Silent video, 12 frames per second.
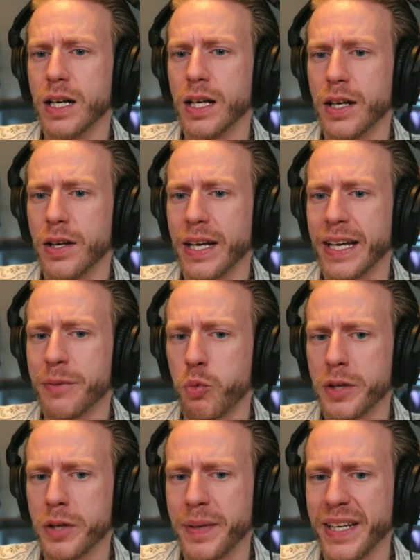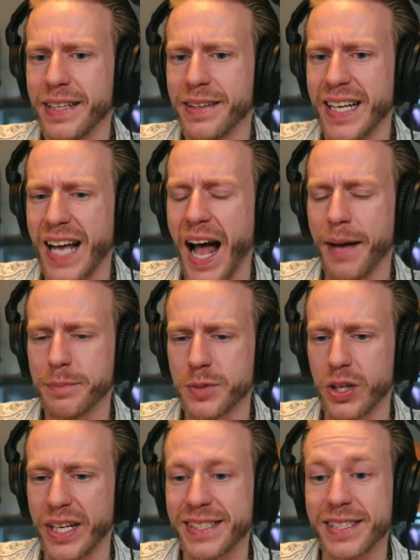it would be
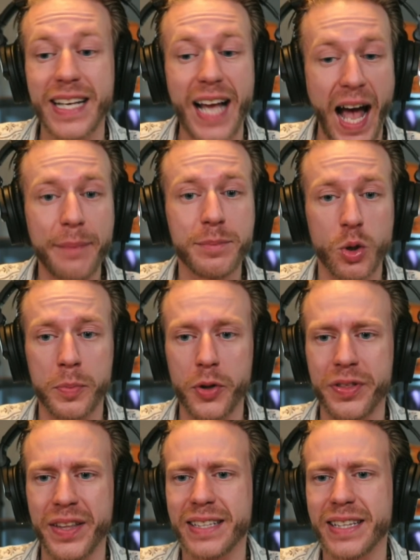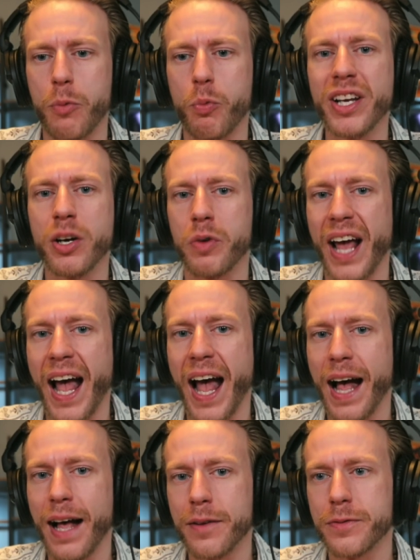it's the abnormal thing that we don't
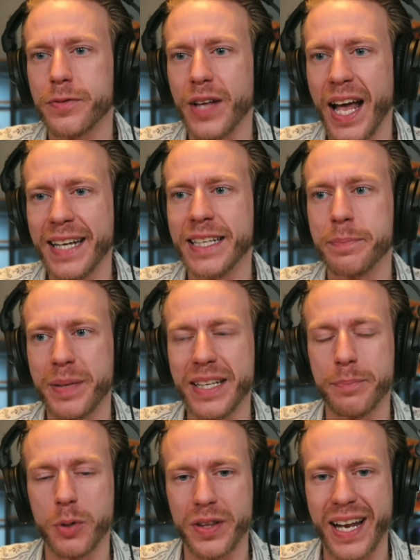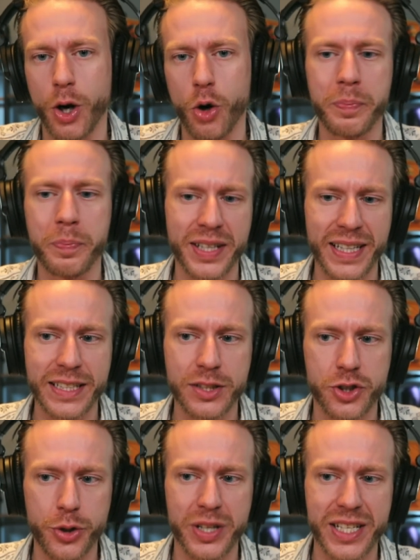have any people that openly
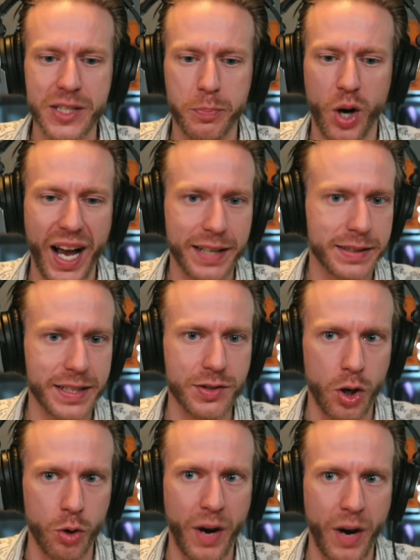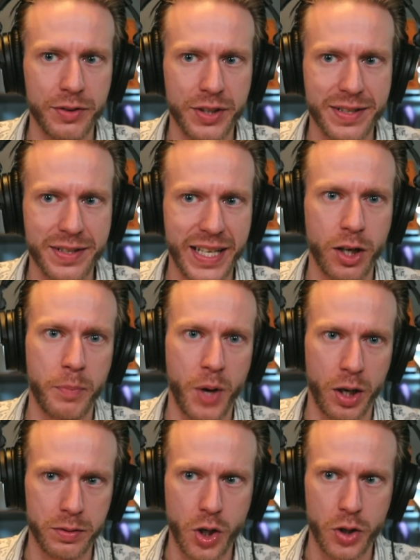do this practice around us in our
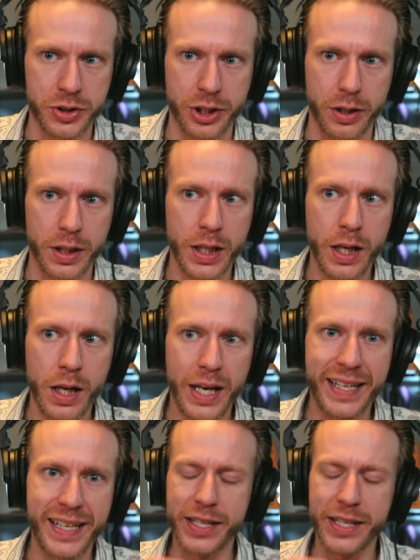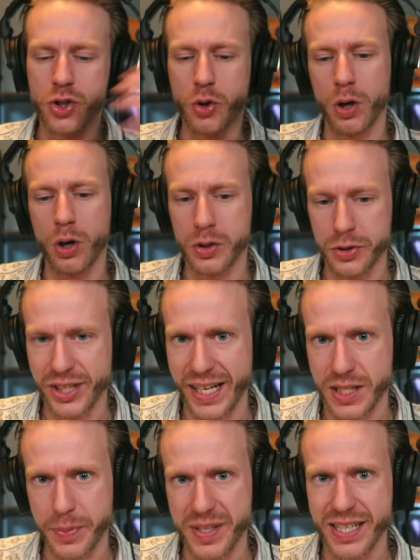modern culture in a historical sense,
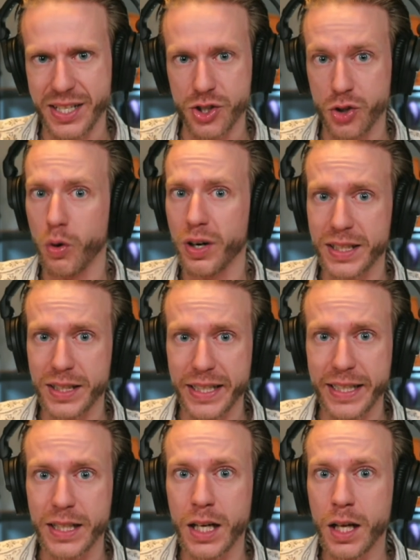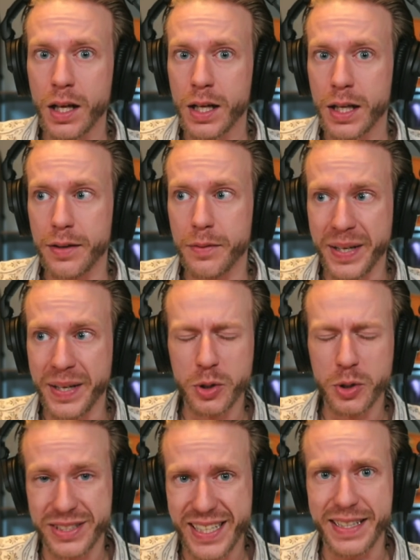because historically people
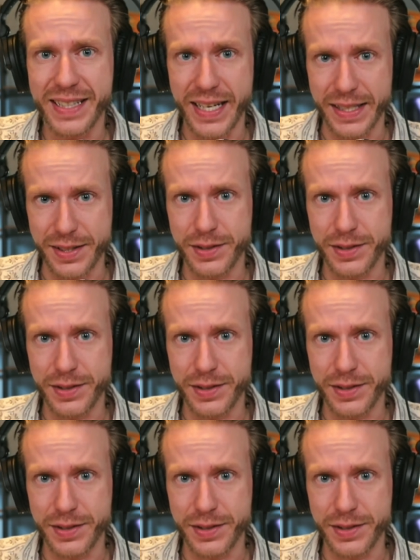did this.